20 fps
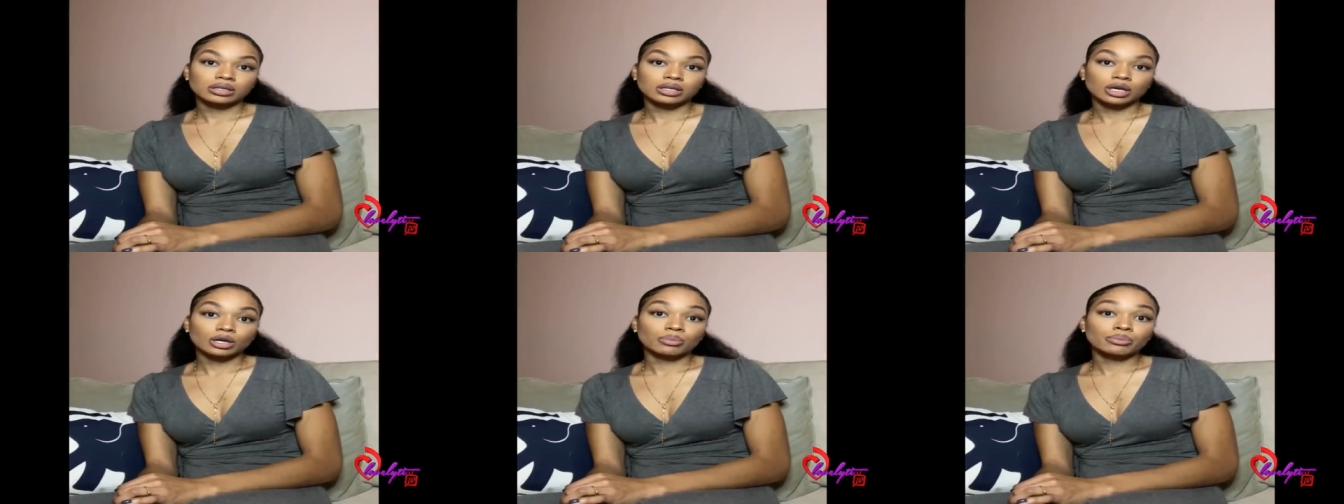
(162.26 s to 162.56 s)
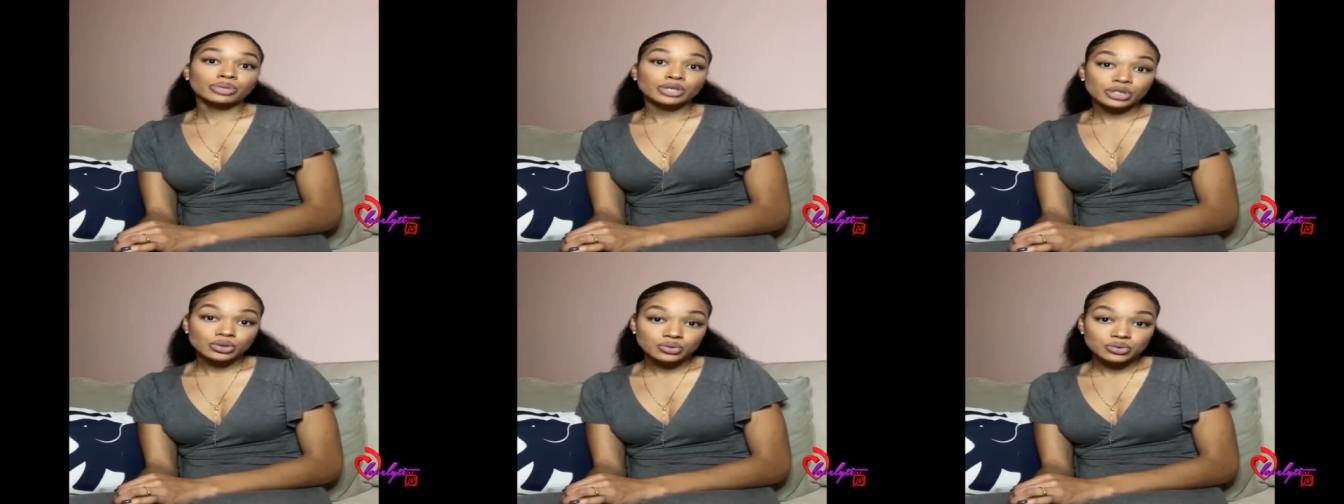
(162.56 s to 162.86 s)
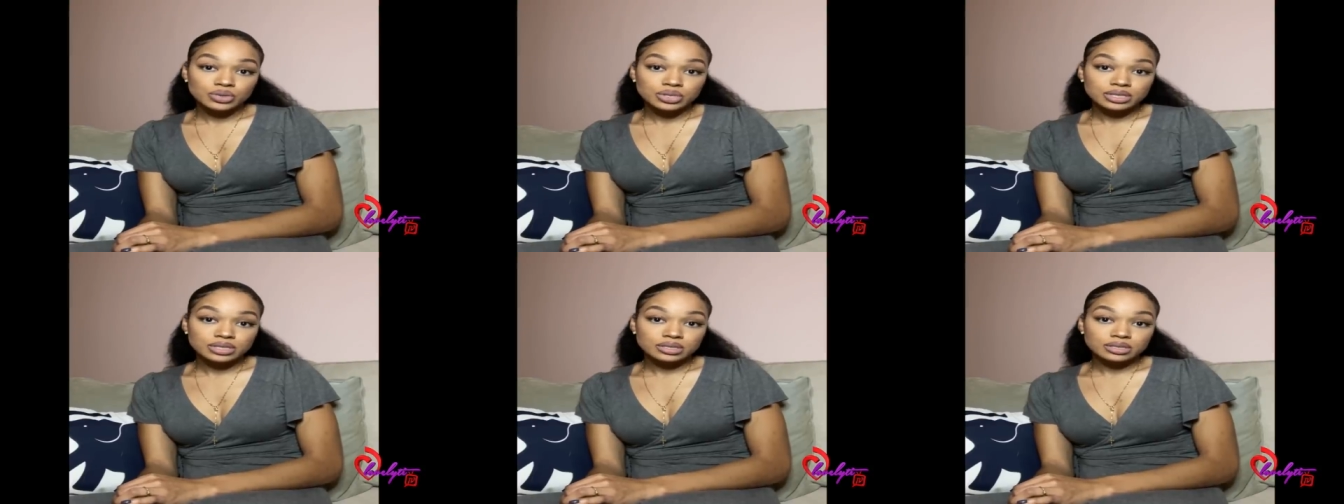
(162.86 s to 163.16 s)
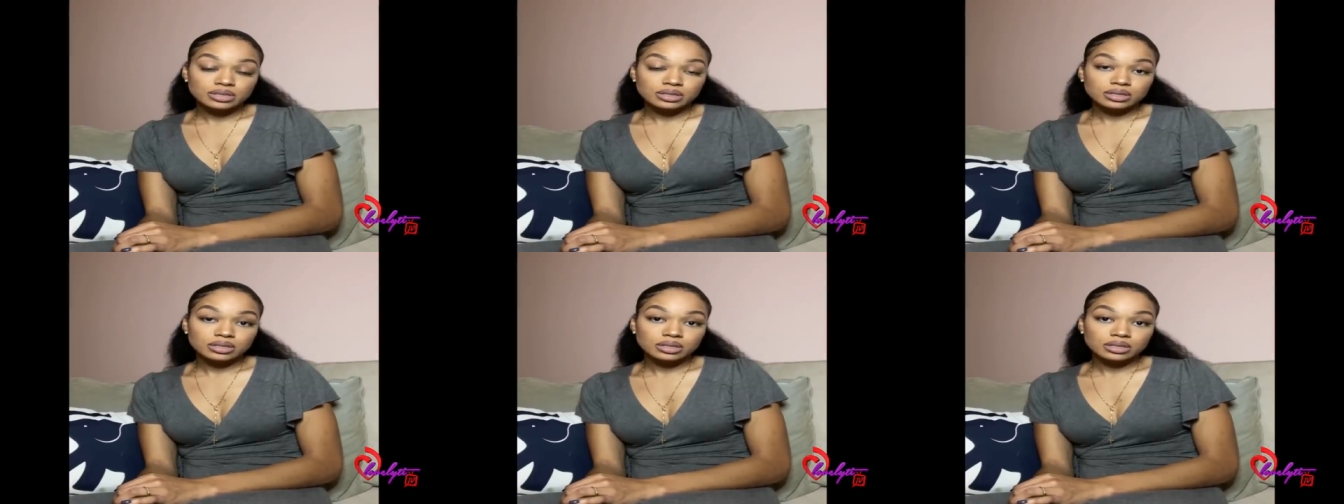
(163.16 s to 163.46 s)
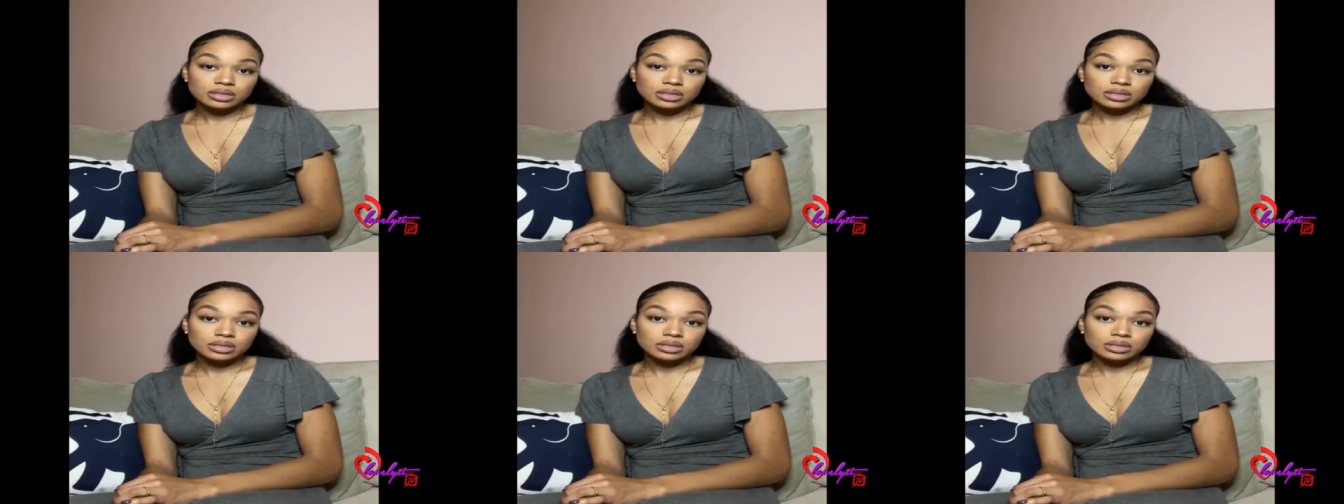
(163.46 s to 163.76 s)
abuse
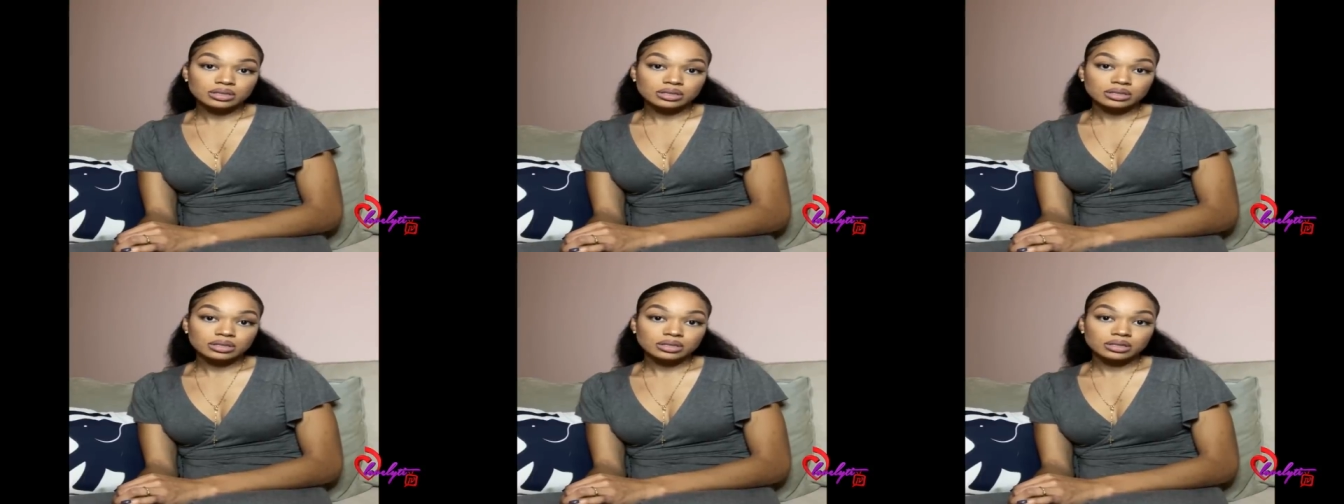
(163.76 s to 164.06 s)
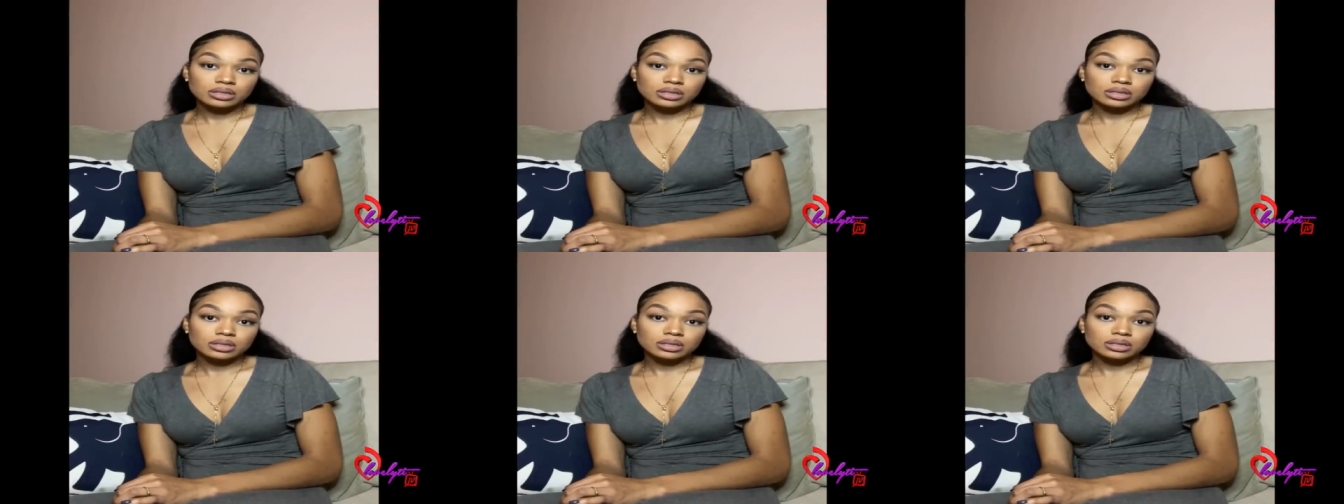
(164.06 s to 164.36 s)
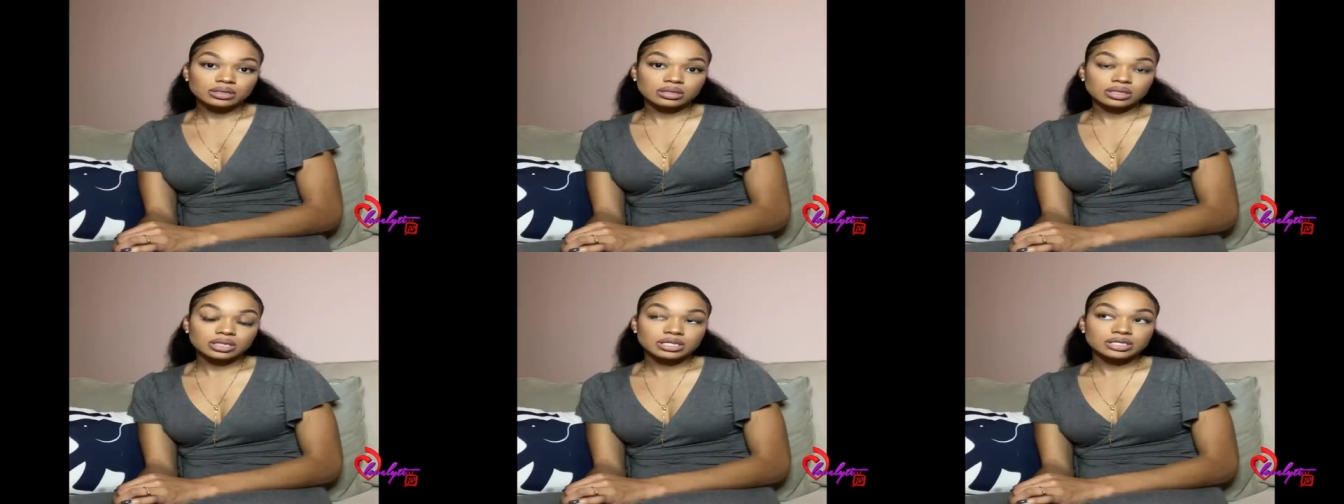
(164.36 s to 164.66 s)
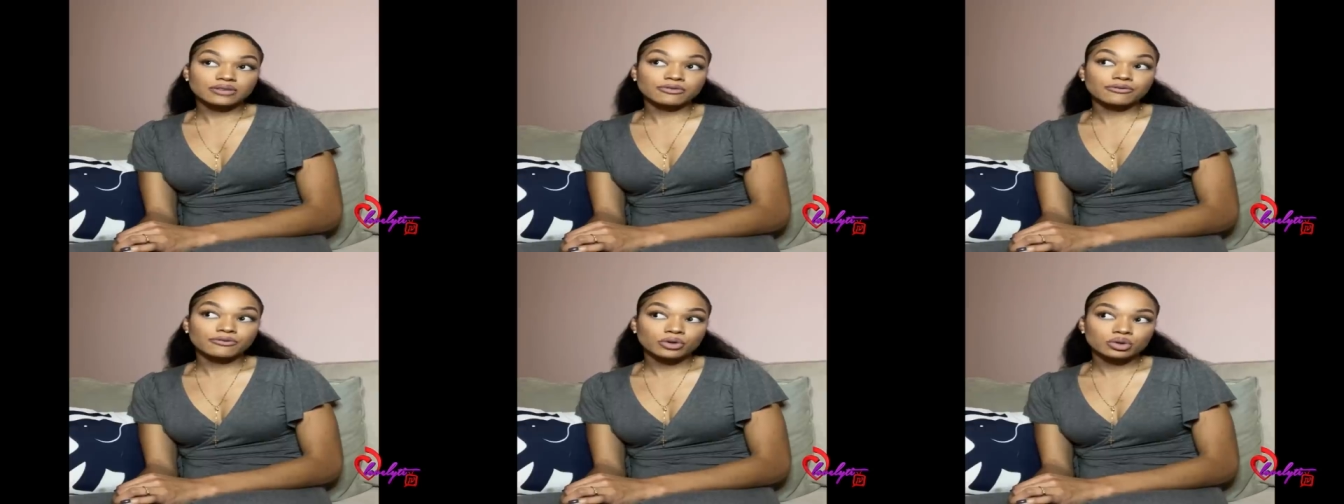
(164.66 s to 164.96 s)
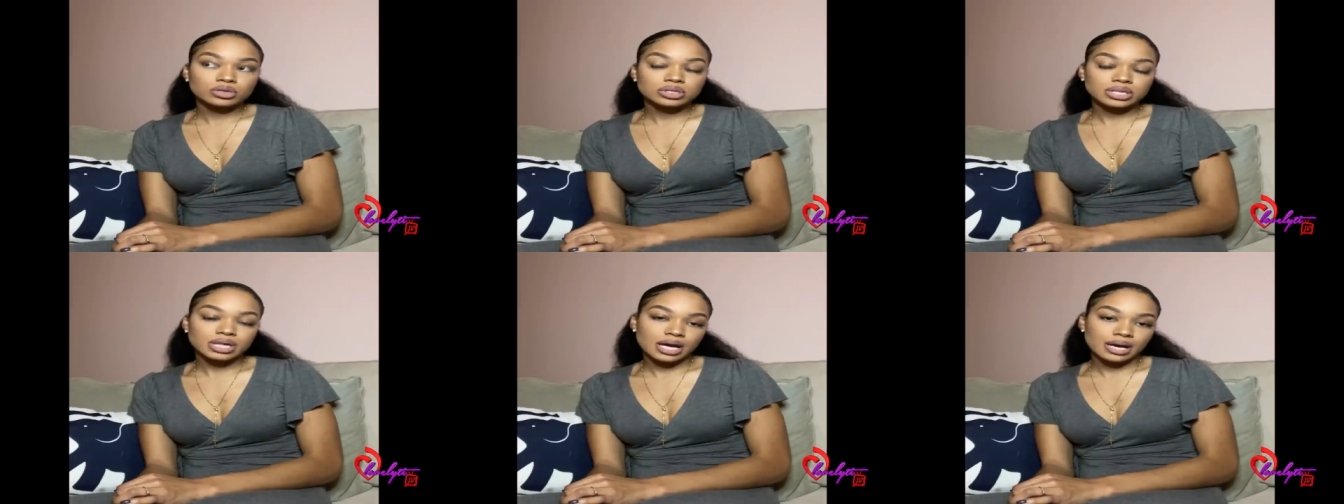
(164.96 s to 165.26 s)
is a
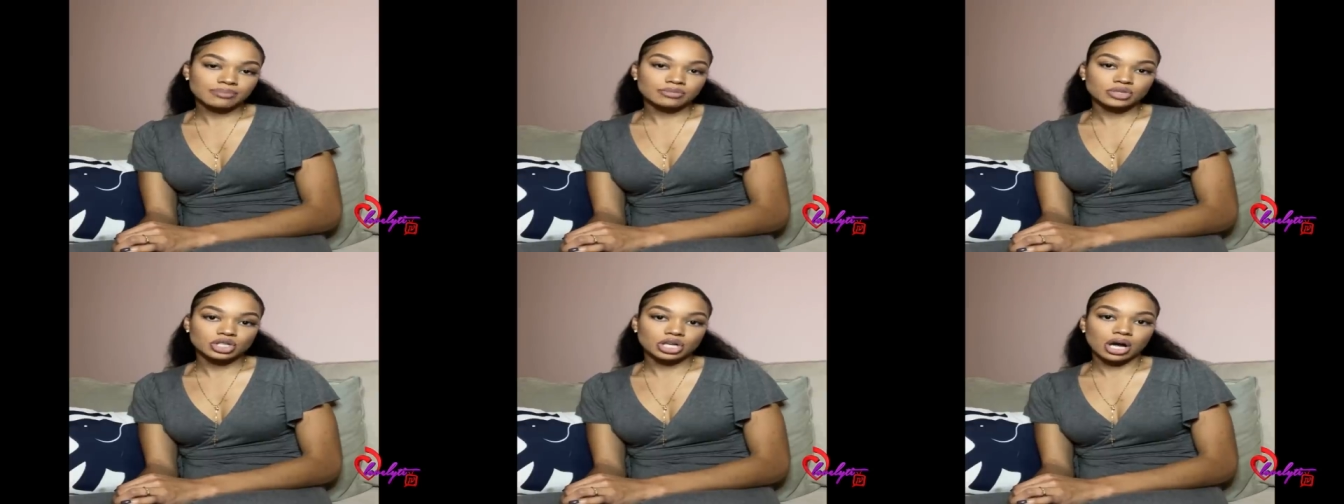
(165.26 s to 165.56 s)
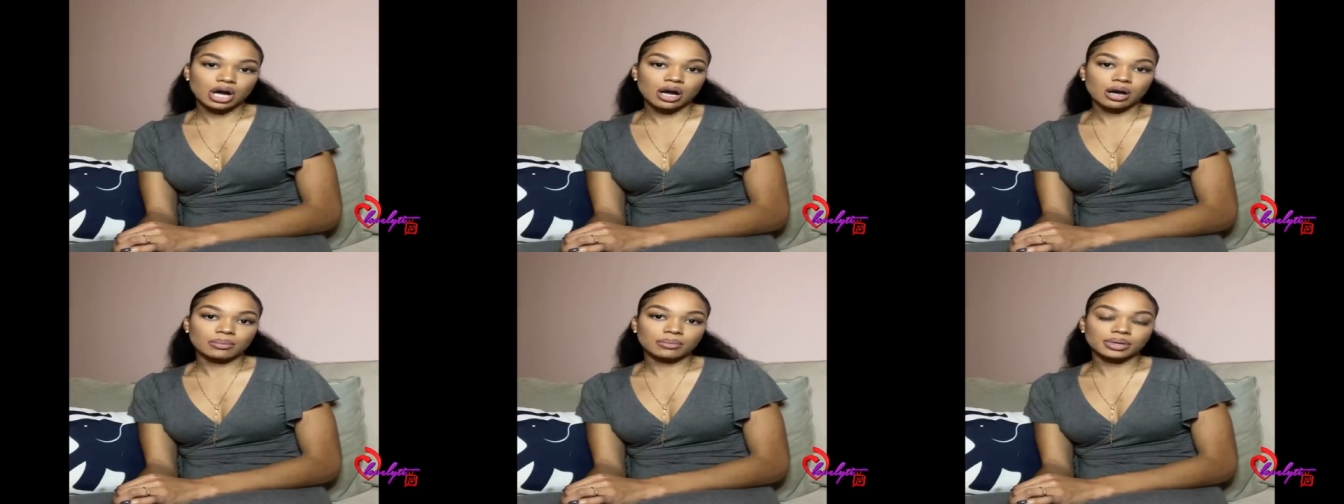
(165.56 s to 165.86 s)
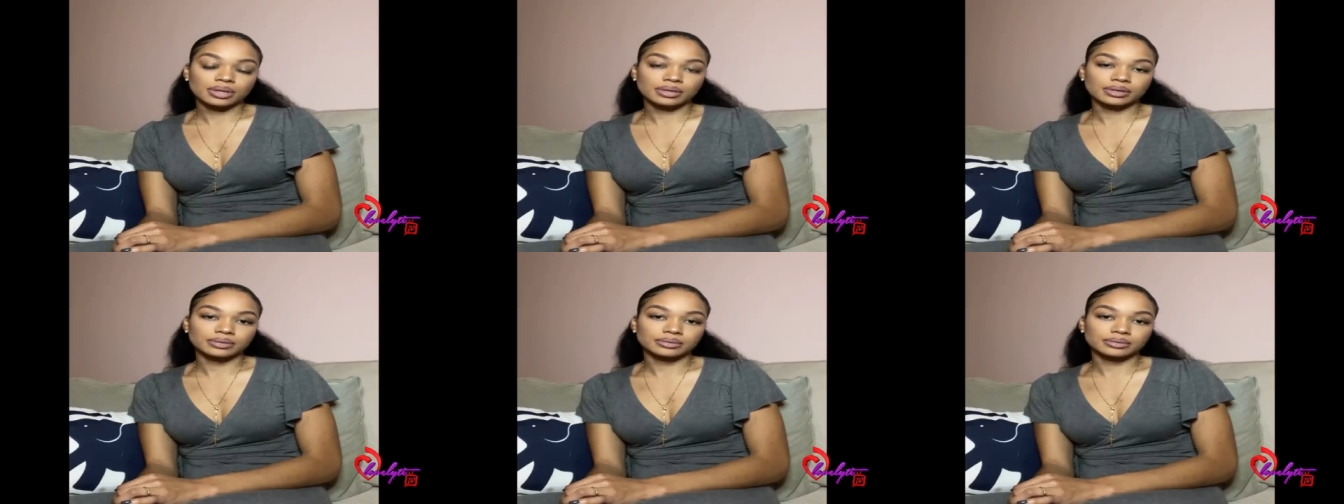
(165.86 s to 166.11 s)
full-time job.